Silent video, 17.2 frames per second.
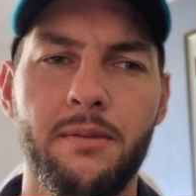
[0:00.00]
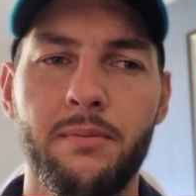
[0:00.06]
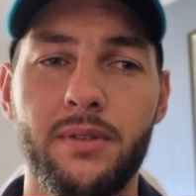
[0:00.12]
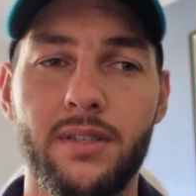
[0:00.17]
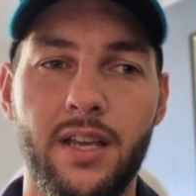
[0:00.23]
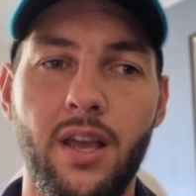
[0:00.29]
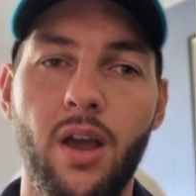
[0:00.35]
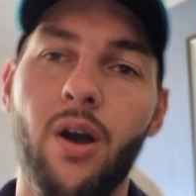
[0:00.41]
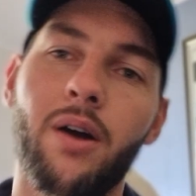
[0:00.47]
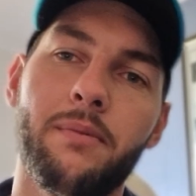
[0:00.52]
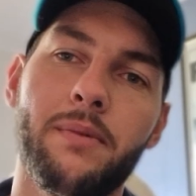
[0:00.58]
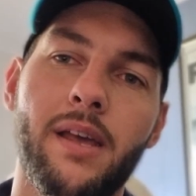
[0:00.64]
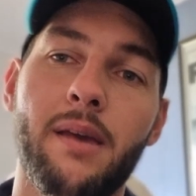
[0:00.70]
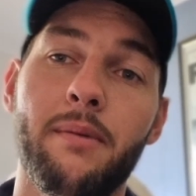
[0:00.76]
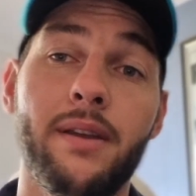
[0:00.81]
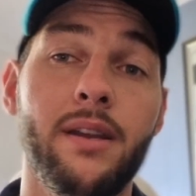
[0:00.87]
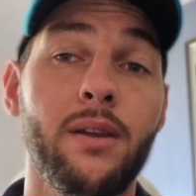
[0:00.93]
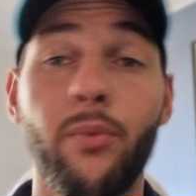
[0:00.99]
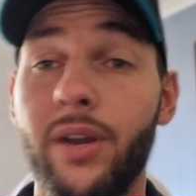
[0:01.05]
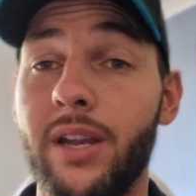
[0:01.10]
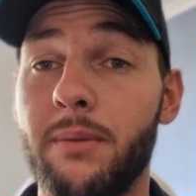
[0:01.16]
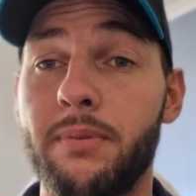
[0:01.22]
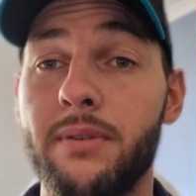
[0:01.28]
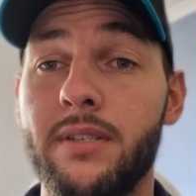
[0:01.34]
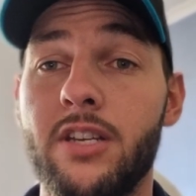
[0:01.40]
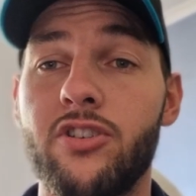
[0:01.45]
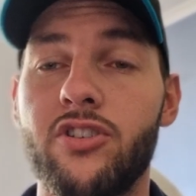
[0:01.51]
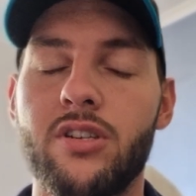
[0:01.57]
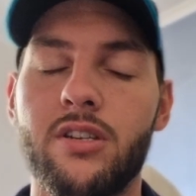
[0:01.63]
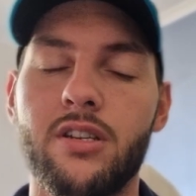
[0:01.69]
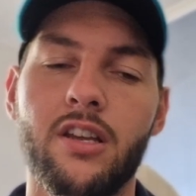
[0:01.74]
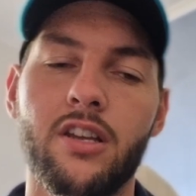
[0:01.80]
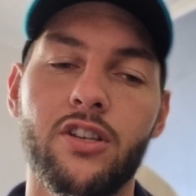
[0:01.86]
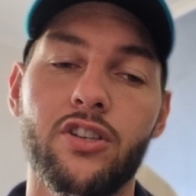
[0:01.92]
But to go up there, be in a winning
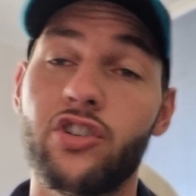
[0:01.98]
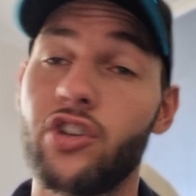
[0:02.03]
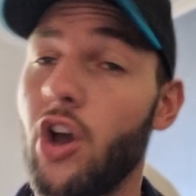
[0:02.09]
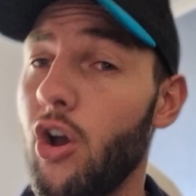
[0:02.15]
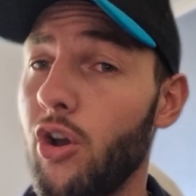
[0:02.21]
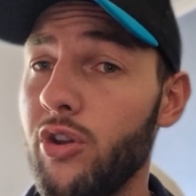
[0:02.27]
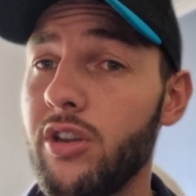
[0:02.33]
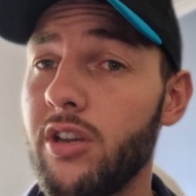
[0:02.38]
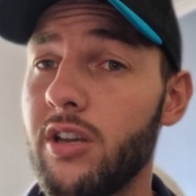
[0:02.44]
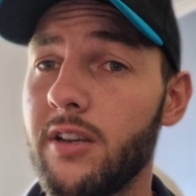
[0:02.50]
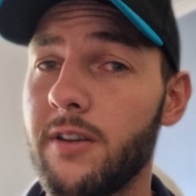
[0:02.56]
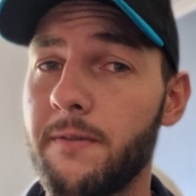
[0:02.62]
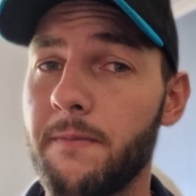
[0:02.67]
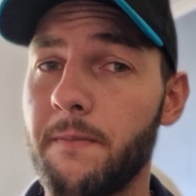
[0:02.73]
position, choke,